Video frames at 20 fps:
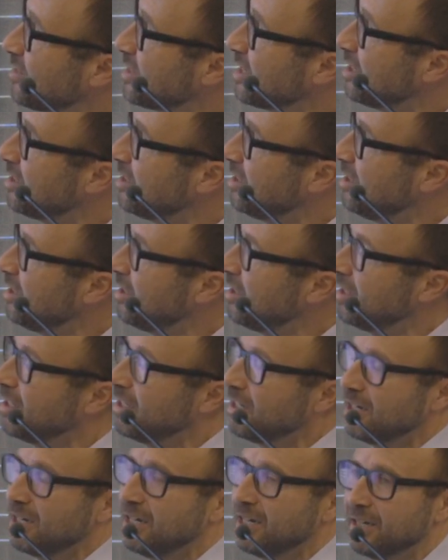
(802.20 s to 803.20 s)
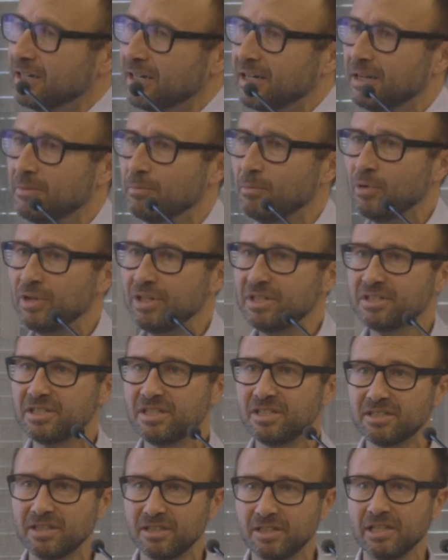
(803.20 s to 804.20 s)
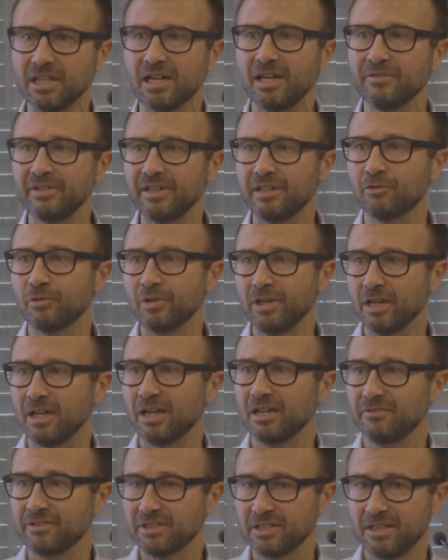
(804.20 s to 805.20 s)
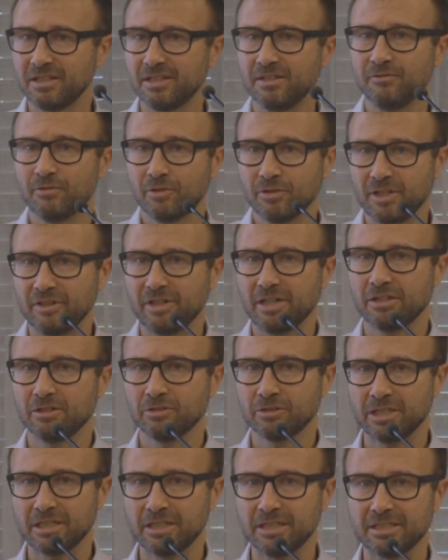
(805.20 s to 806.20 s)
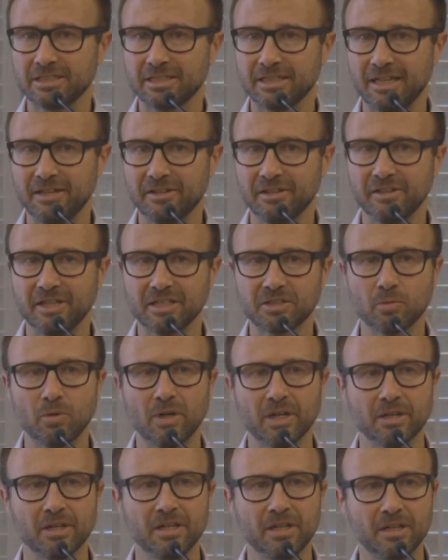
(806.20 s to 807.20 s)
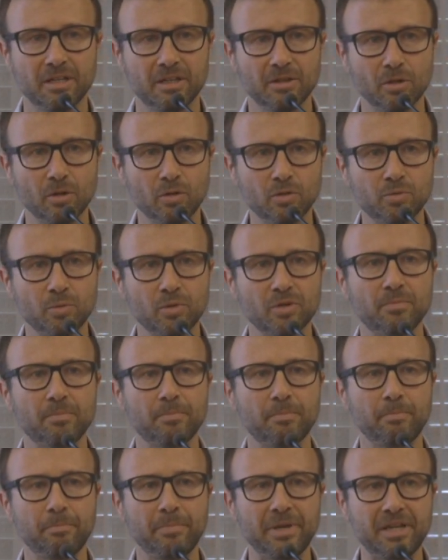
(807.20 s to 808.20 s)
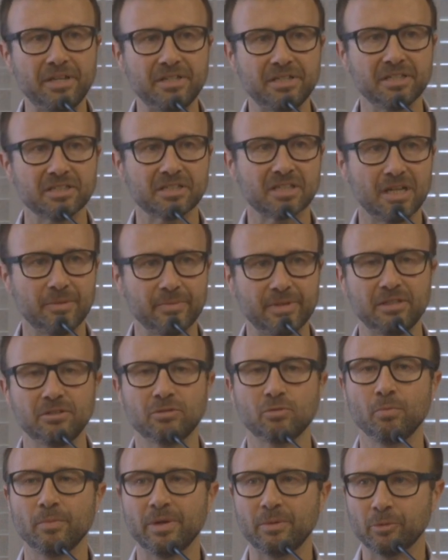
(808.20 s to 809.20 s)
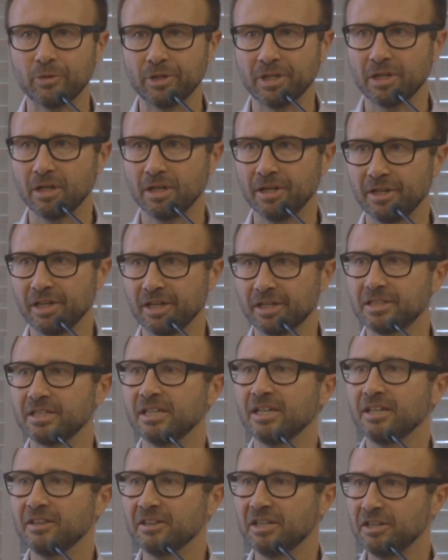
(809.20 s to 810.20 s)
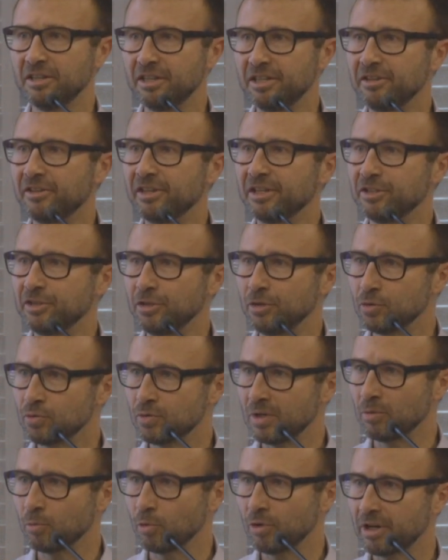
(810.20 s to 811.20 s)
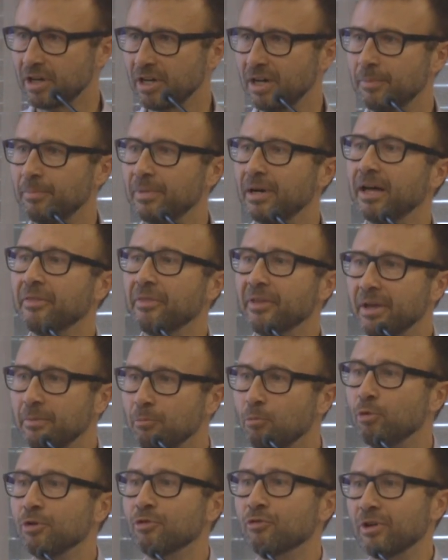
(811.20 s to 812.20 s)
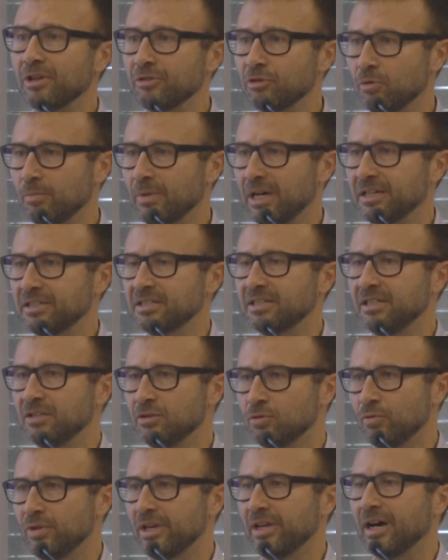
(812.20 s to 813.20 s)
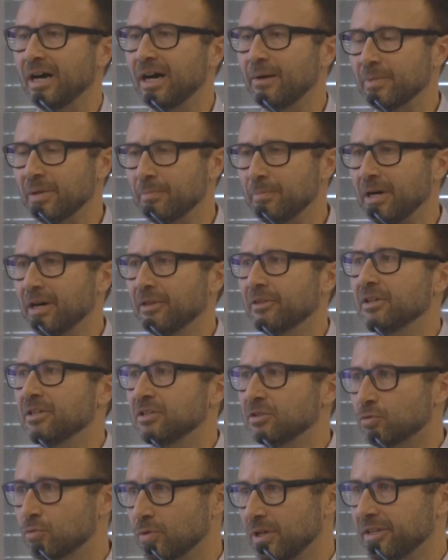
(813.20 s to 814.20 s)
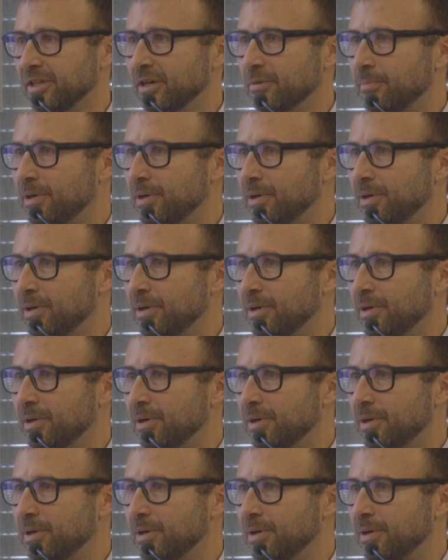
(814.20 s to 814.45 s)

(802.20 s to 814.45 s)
setting. And we insisted in having a real life setting for the diagnostic study. That's why those were patients coming into memory clinics. They did the usual workup and then we randomized into the AMYPAD trial